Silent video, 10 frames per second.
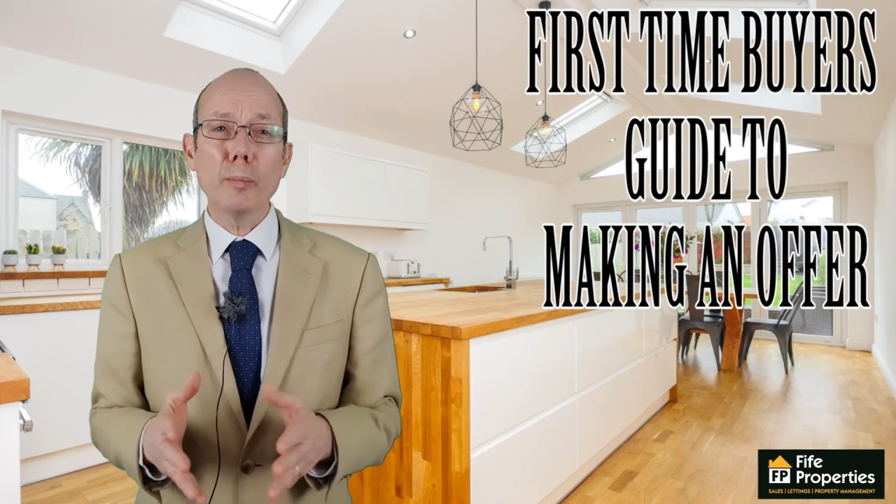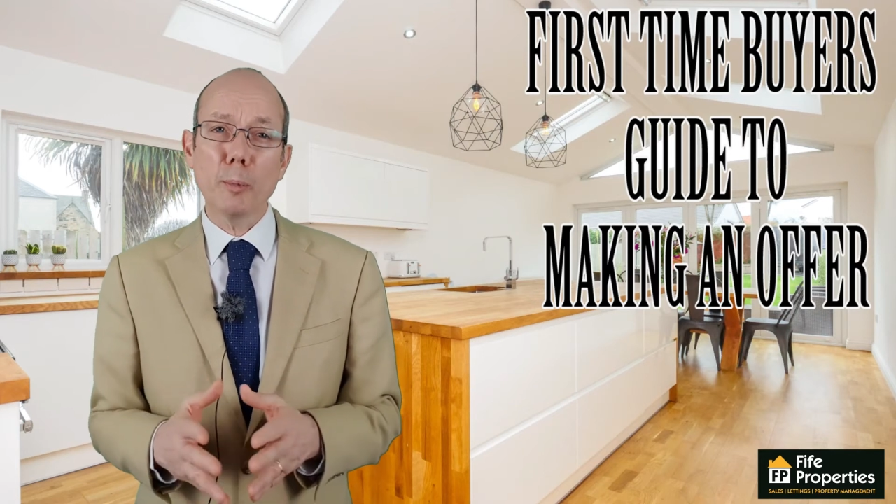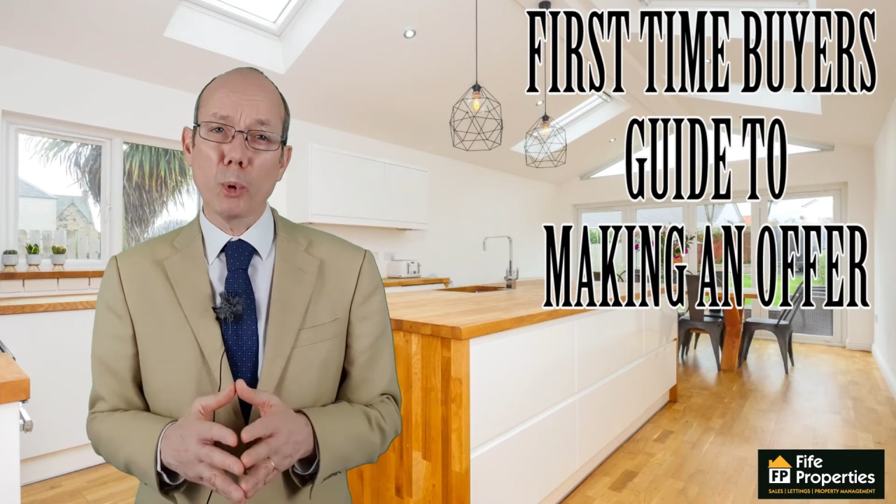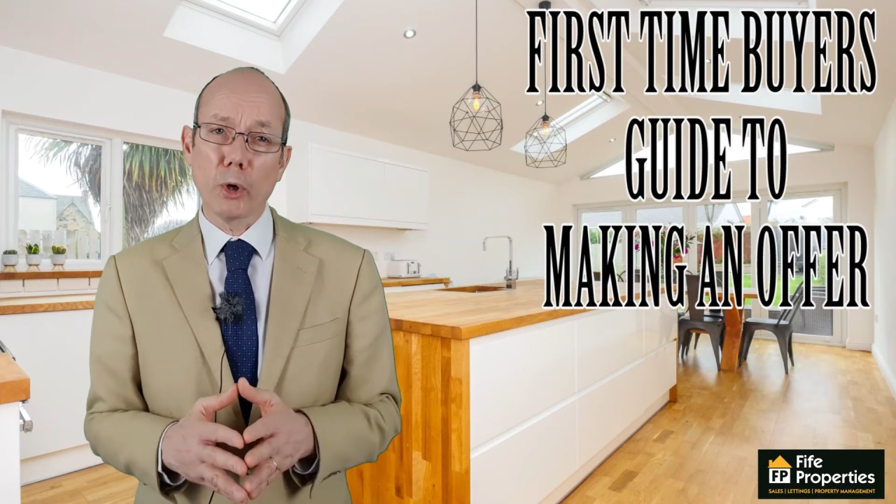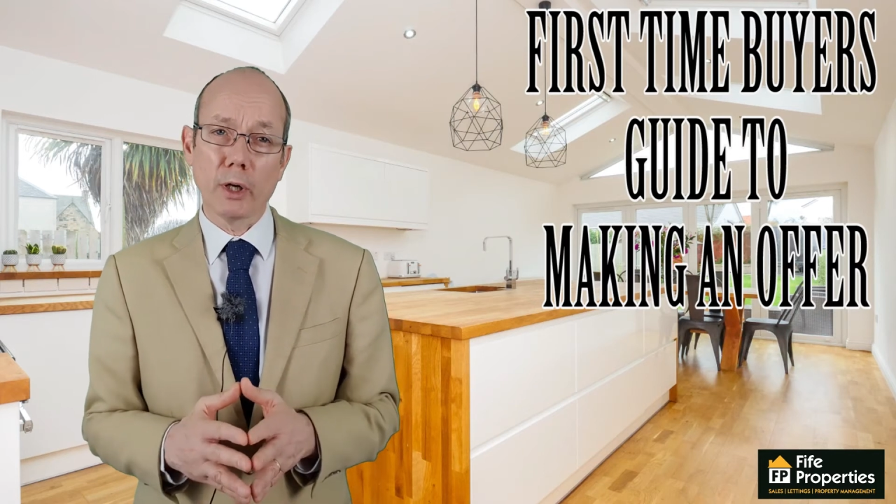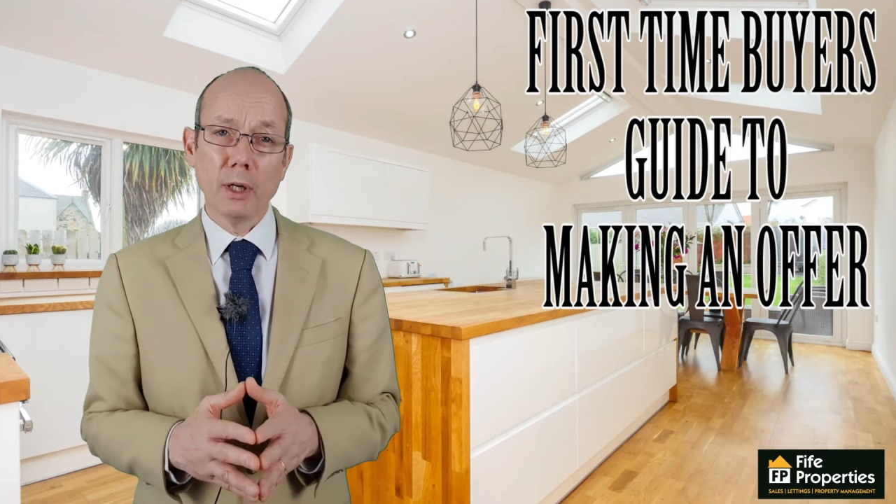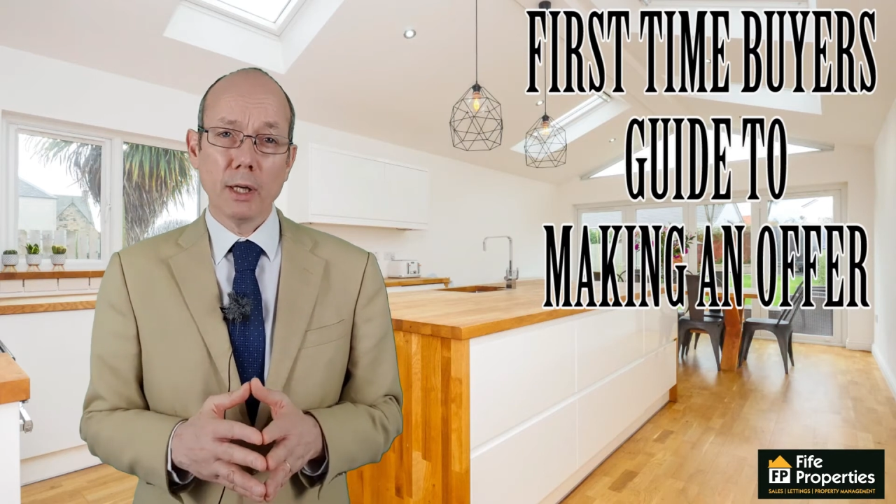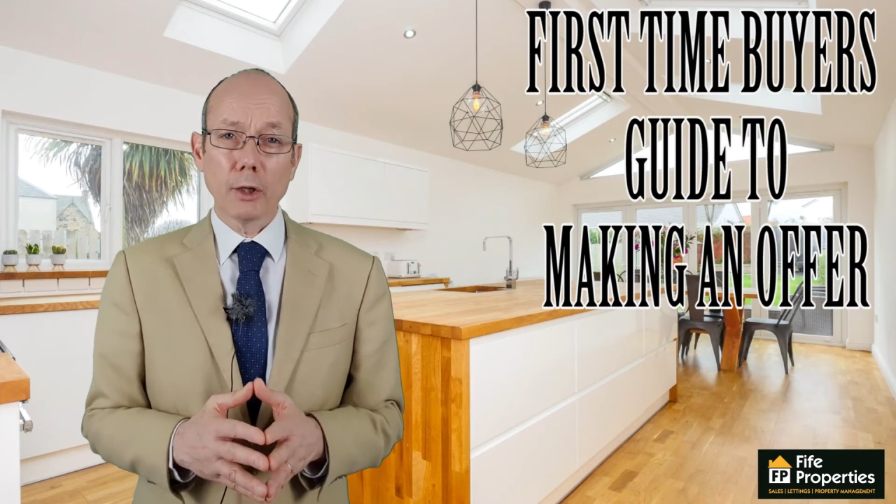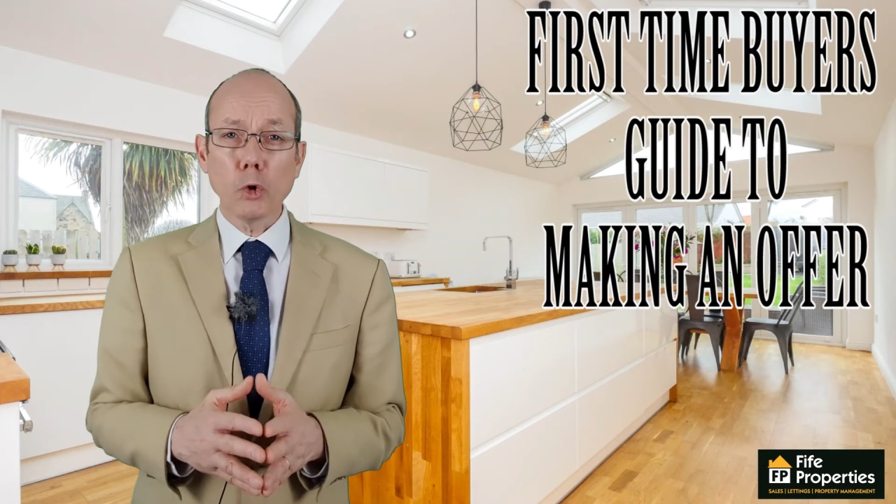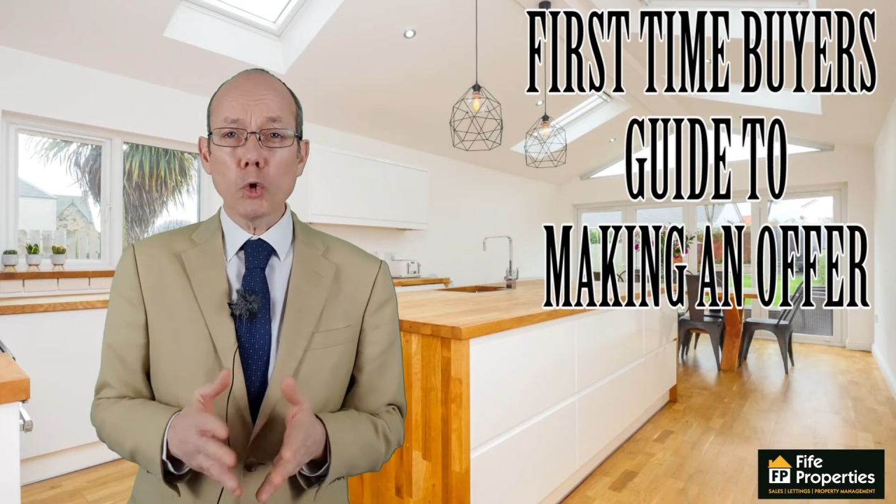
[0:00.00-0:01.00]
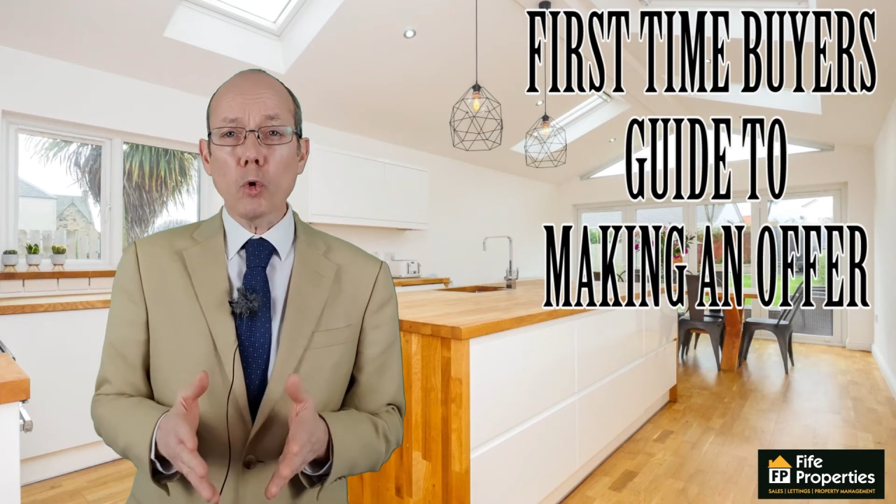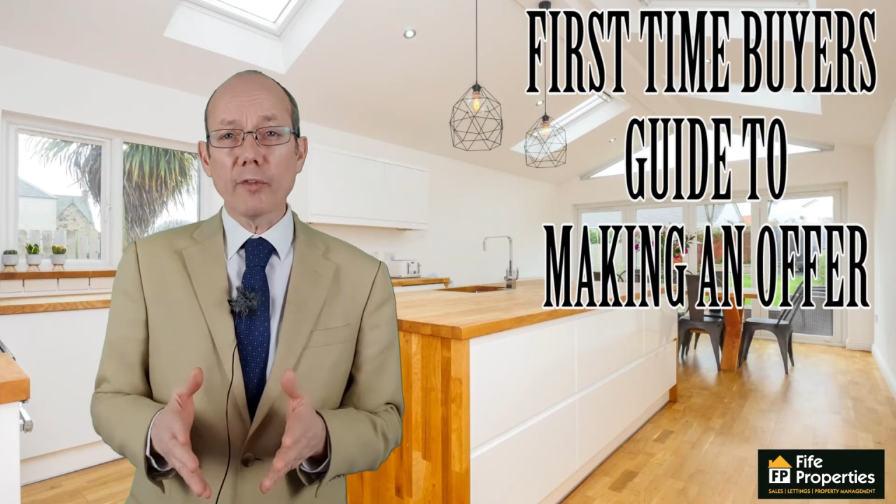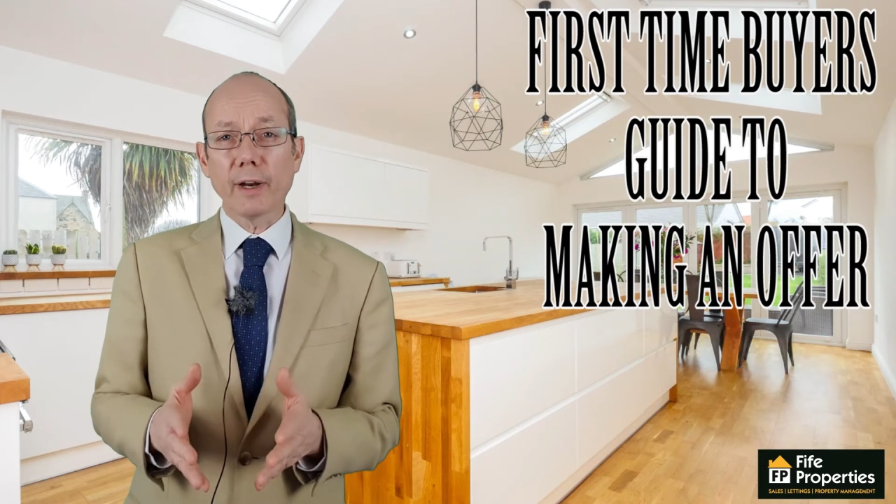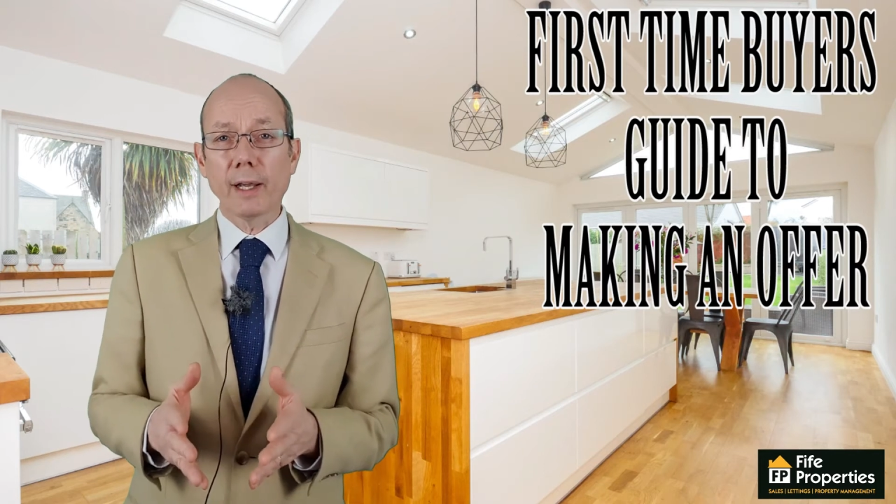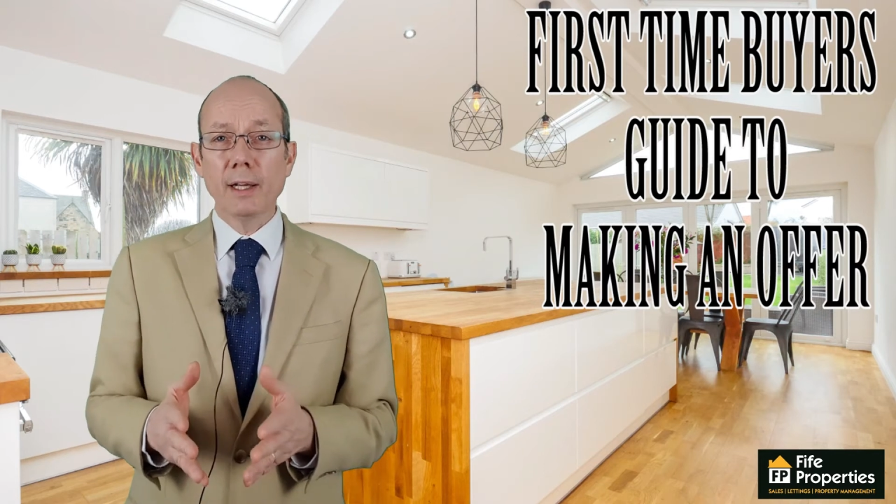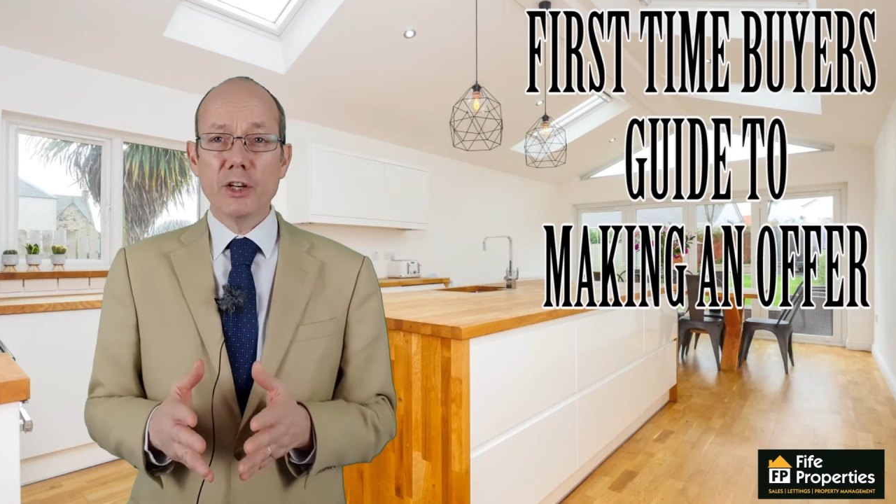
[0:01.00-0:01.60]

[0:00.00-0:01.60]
report and look over it,